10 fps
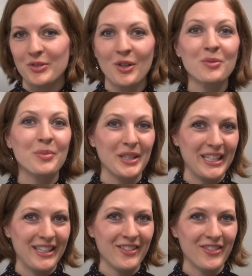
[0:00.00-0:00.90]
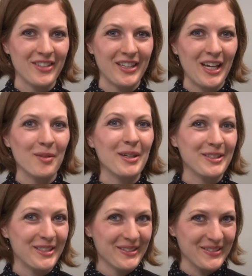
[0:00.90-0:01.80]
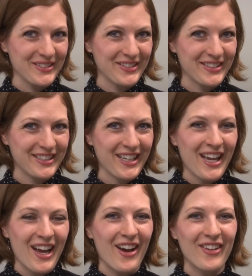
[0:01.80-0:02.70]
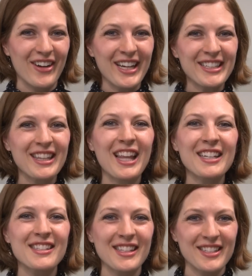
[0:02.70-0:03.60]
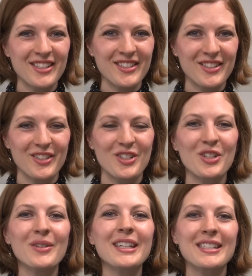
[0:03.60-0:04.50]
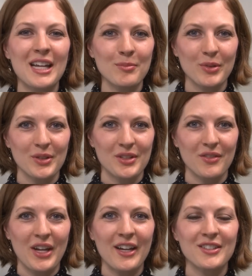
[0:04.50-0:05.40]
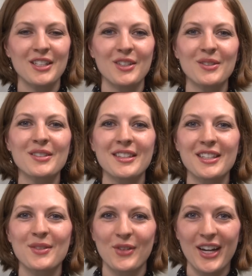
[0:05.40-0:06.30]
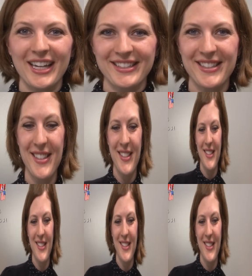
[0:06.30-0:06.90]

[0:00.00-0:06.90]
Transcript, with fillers: don't believe. How about you? All right, let's listen to two examples of how to use this phrase.